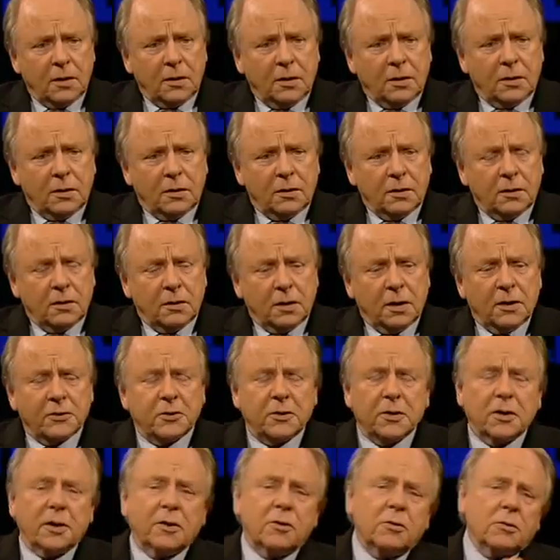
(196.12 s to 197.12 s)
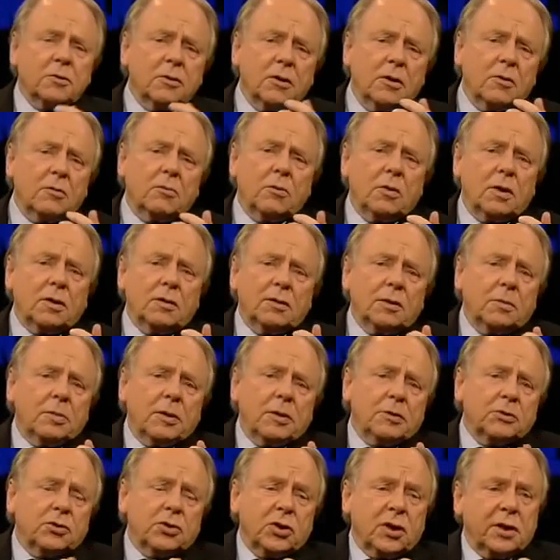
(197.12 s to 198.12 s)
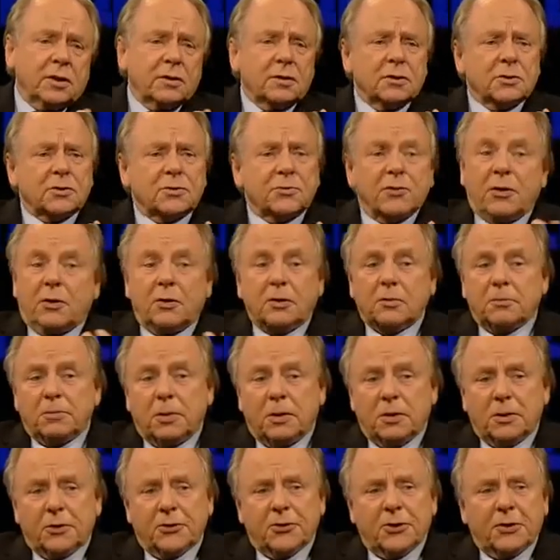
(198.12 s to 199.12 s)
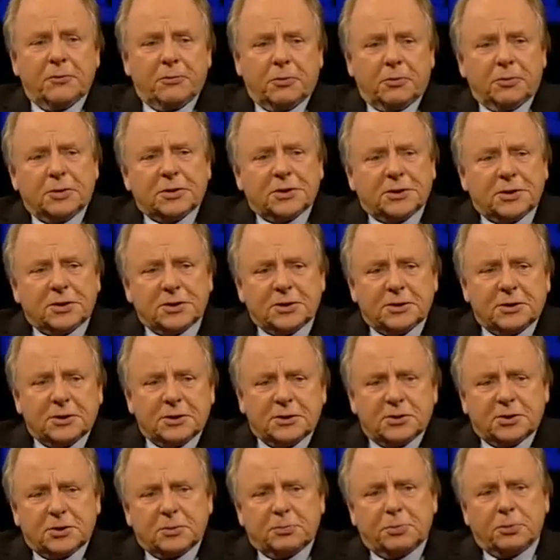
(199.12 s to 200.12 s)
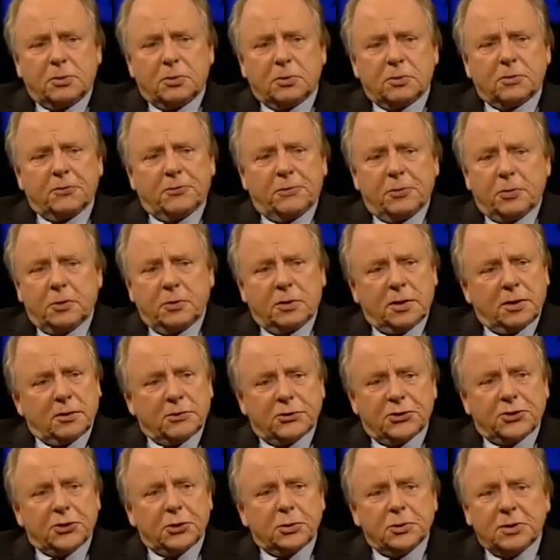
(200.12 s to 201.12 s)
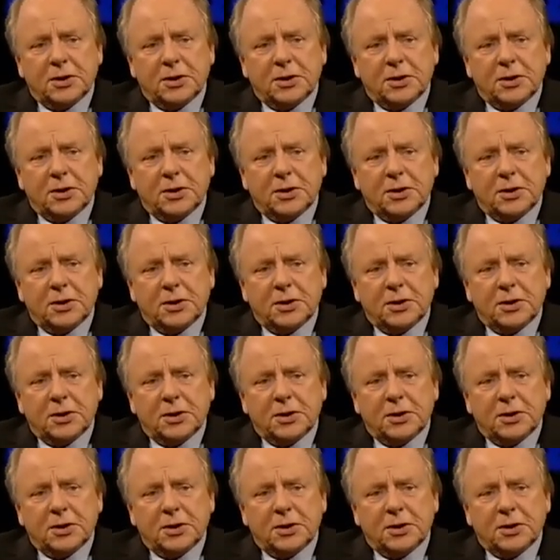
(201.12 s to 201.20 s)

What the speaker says: And you're not worried about China's foreign policy? For instance, its support for a